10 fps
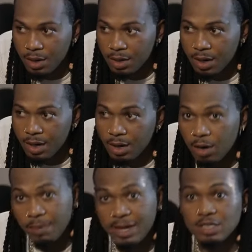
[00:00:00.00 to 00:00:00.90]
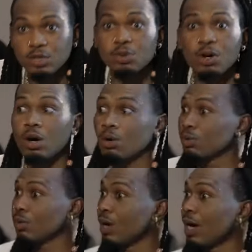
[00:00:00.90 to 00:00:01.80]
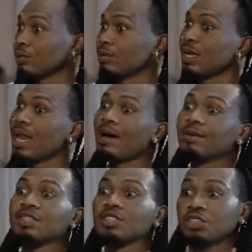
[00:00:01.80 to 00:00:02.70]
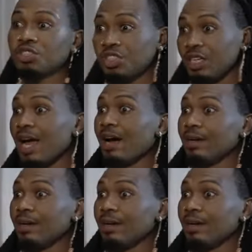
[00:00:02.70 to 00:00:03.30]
if you want. But better still, we all could go out to the lounge and just